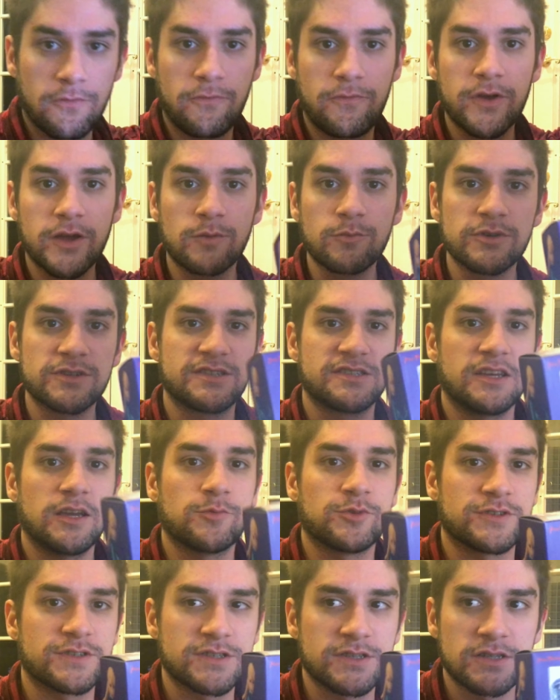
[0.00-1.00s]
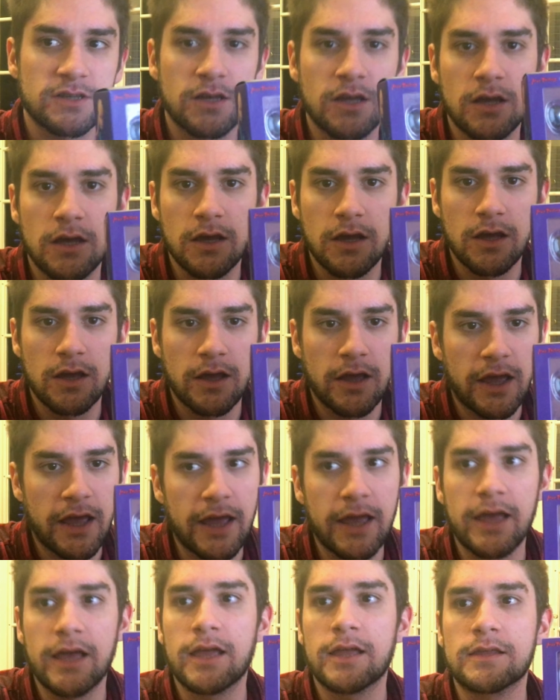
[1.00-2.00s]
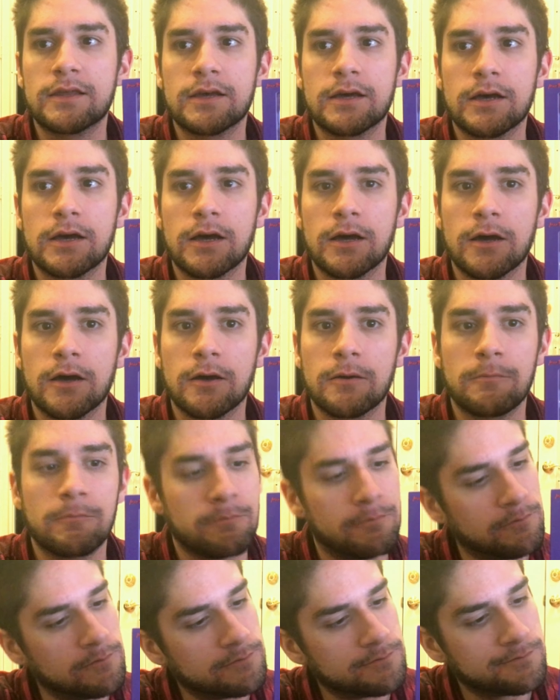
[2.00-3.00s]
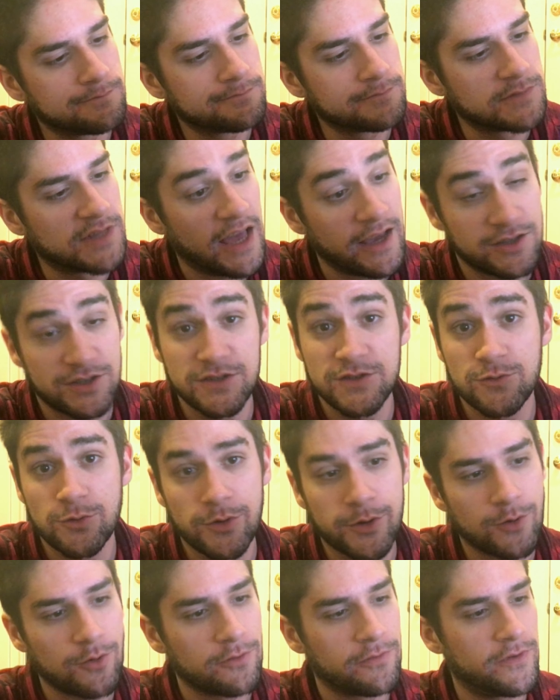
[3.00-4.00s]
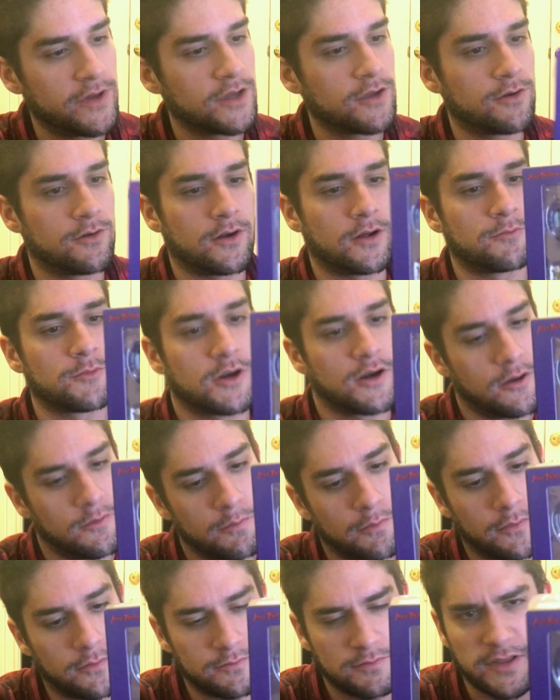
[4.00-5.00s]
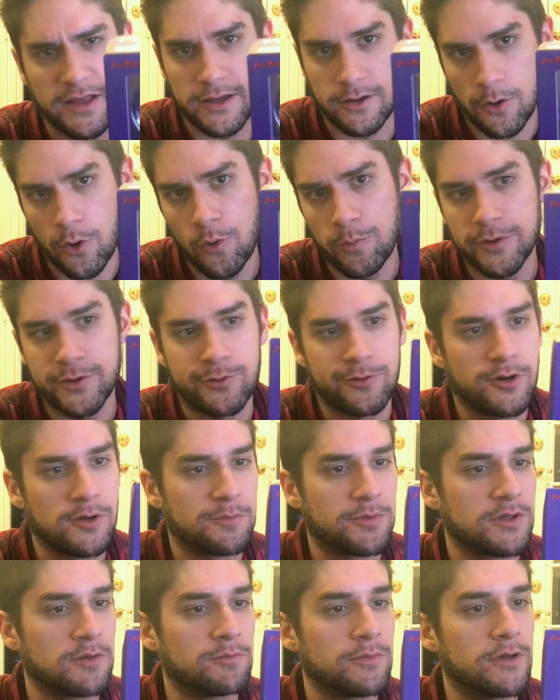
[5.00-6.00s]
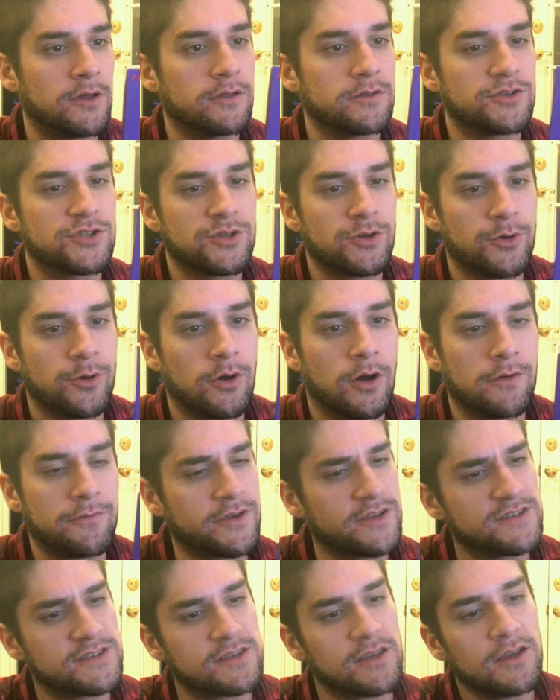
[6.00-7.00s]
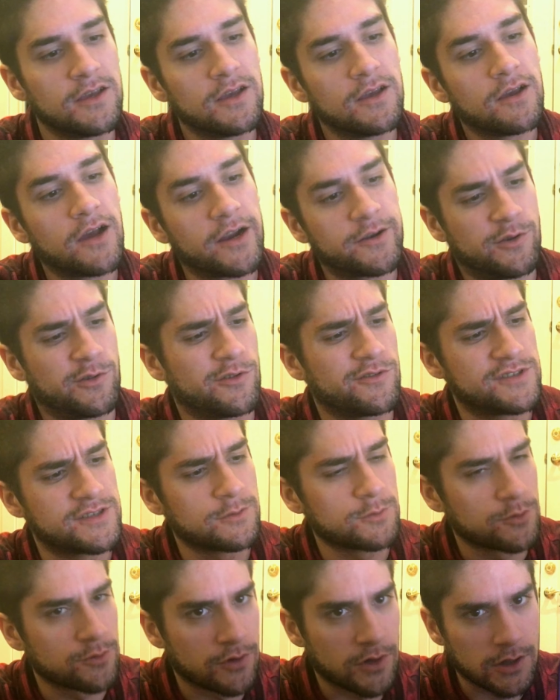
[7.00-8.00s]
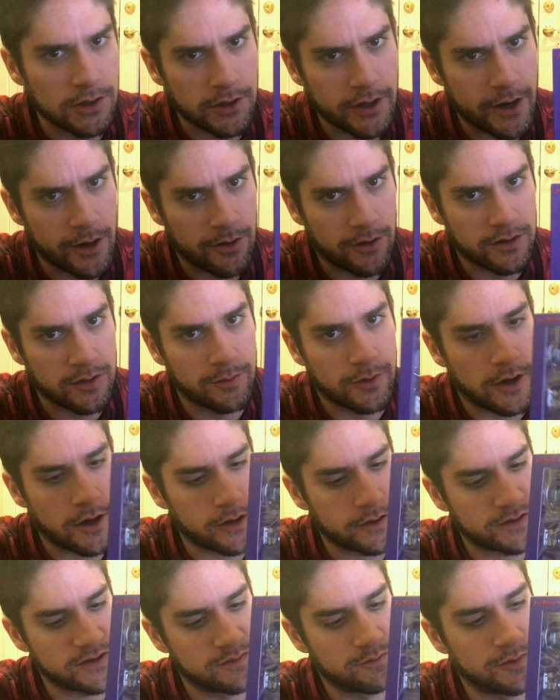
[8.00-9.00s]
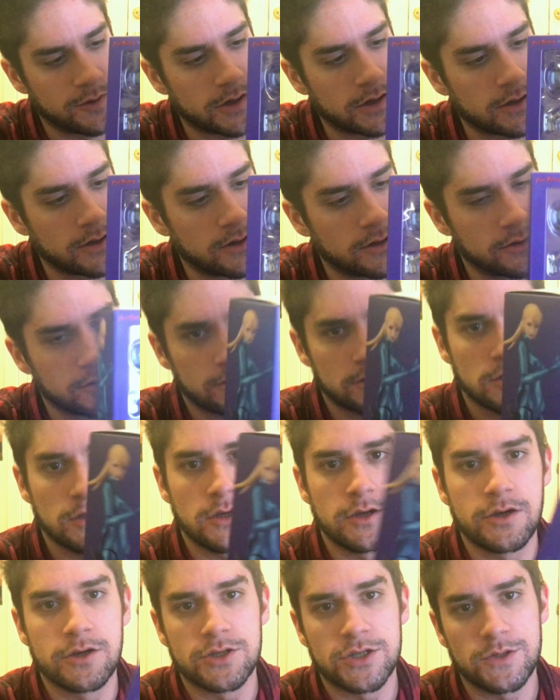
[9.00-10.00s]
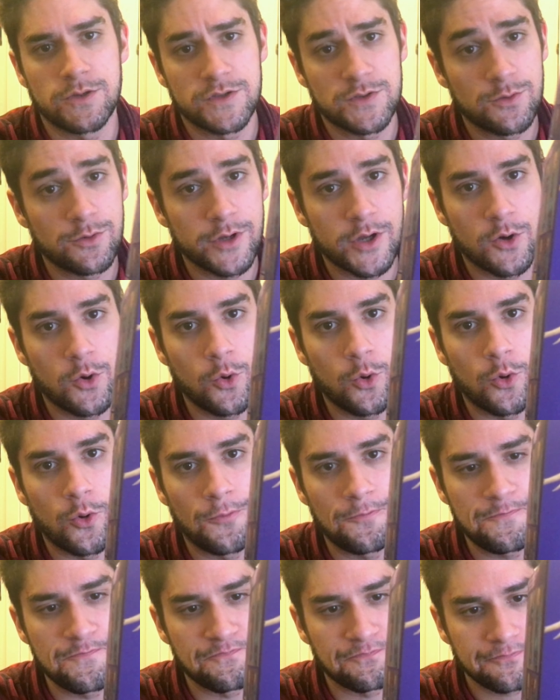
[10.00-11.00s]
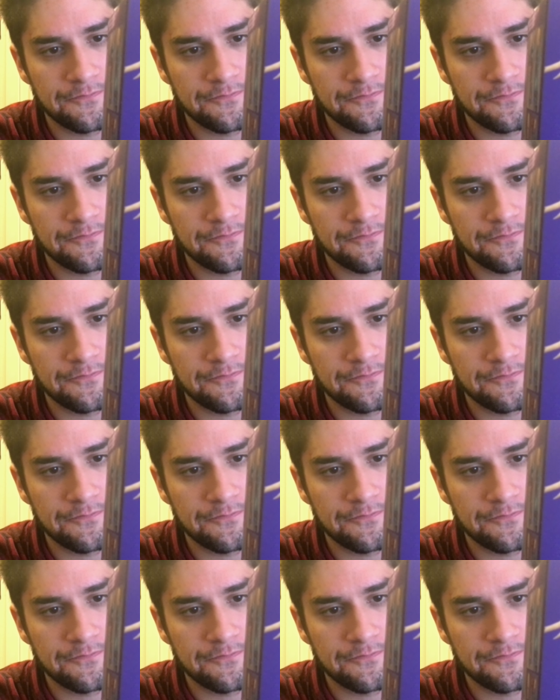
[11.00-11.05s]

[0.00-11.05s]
Figma Samus, and yeah, she's a really cool figure. I'm gonna like open her up in a bit and show you off because I know there's a little glare on the box, but she looks really cool.